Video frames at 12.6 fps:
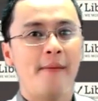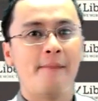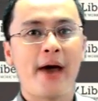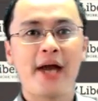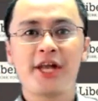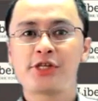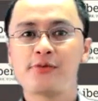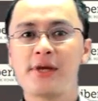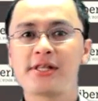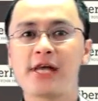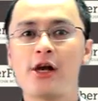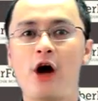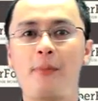management
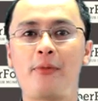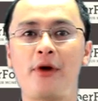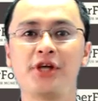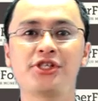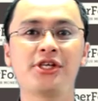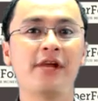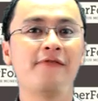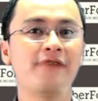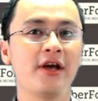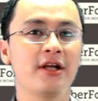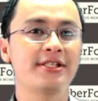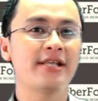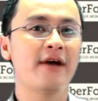and operation in
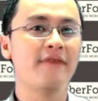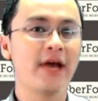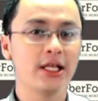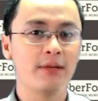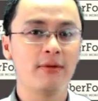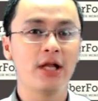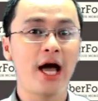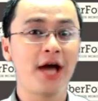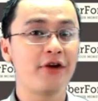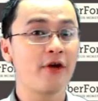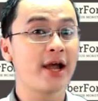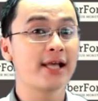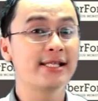fields available
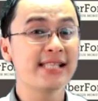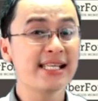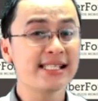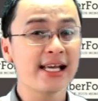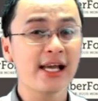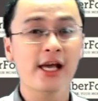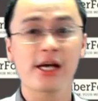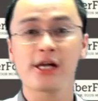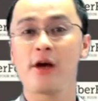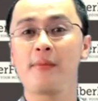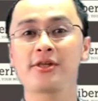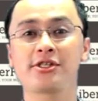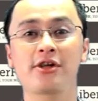under existing
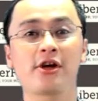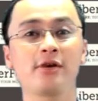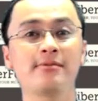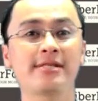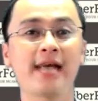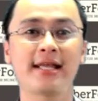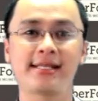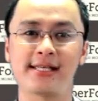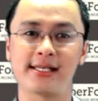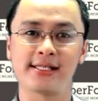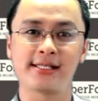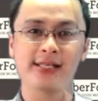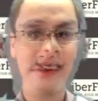economic
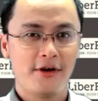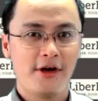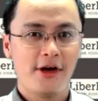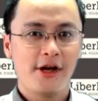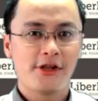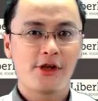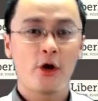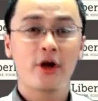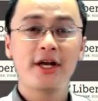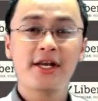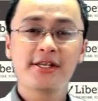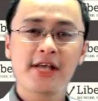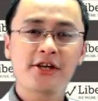circumstances. The
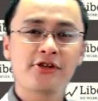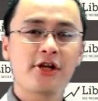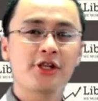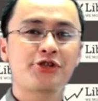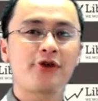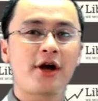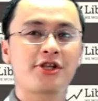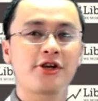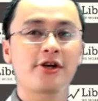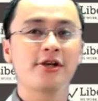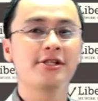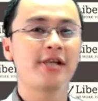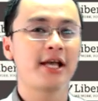organizational structure
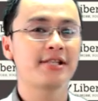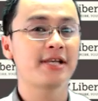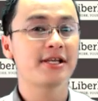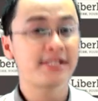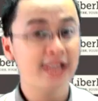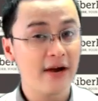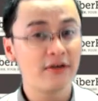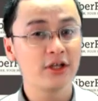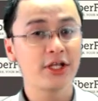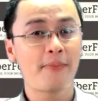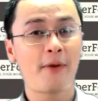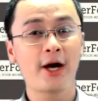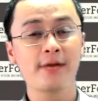contains several
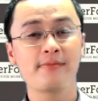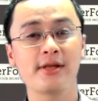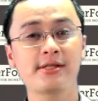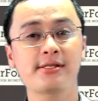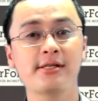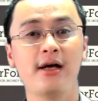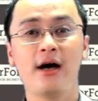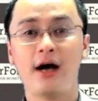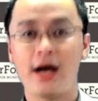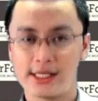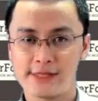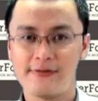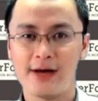departments
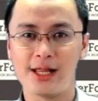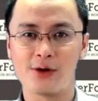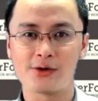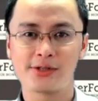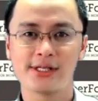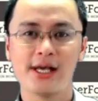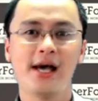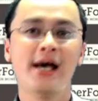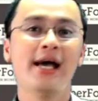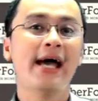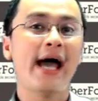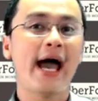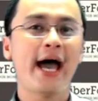as follows:
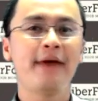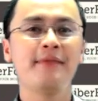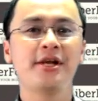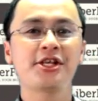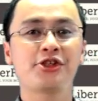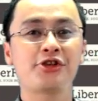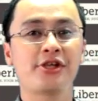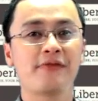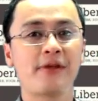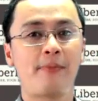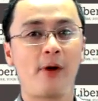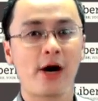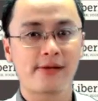Administrative
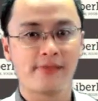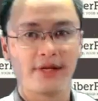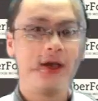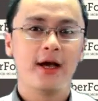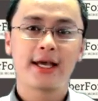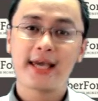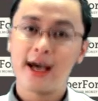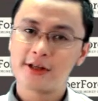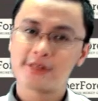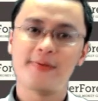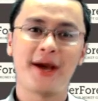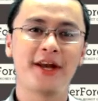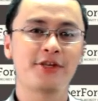Department,
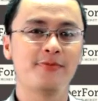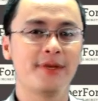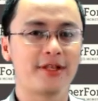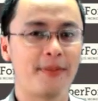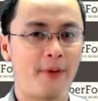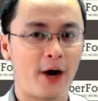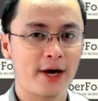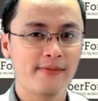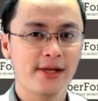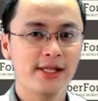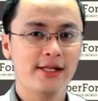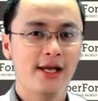Accounts Management Department,